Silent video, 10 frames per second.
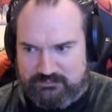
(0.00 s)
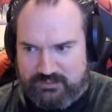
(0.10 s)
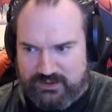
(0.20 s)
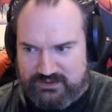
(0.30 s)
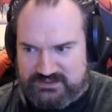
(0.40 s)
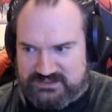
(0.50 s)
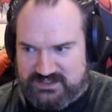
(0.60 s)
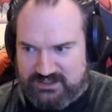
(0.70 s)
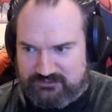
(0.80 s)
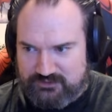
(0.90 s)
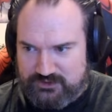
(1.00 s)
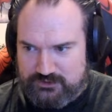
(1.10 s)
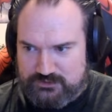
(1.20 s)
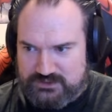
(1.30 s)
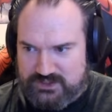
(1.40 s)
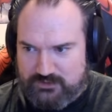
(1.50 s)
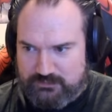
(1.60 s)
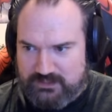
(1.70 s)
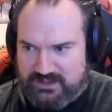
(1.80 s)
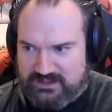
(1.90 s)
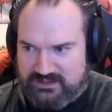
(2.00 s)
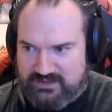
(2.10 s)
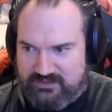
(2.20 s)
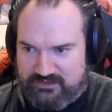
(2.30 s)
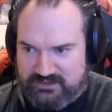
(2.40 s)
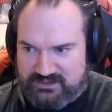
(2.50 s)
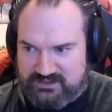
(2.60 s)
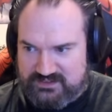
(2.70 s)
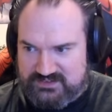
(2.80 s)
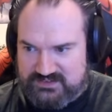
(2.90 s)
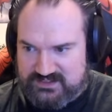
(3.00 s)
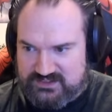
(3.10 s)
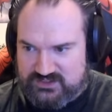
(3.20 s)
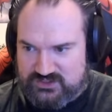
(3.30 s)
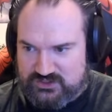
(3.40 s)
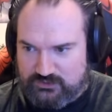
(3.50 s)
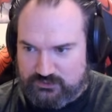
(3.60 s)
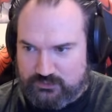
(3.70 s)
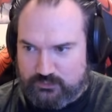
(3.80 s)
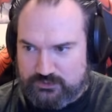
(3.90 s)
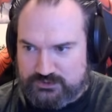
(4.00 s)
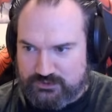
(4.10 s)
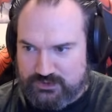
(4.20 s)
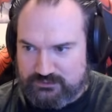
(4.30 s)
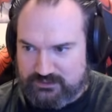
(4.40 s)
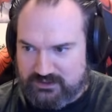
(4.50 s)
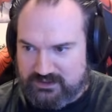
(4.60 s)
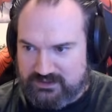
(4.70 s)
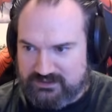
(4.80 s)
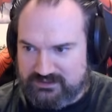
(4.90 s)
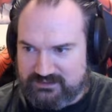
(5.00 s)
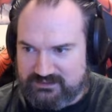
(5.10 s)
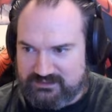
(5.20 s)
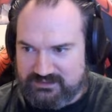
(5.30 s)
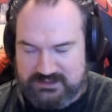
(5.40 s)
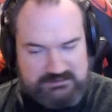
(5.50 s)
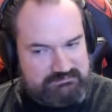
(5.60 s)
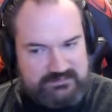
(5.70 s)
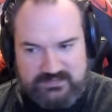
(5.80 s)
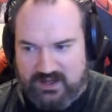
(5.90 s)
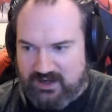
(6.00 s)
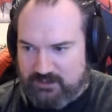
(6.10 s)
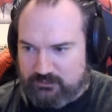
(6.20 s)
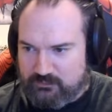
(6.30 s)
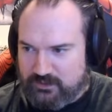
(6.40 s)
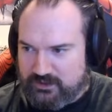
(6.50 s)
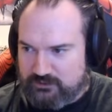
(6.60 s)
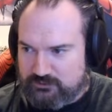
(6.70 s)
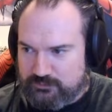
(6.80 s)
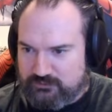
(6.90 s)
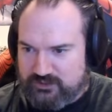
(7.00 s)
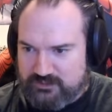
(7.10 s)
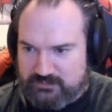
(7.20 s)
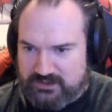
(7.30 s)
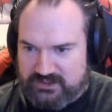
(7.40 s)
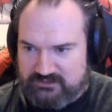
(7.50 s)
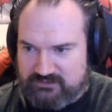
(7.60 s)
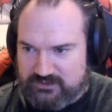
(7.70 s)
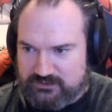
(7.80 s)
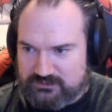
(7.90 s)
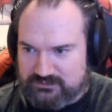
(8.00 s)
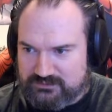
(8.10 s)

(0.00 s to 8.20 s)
But if you tell me that it is salt water only, I will 100% believe you.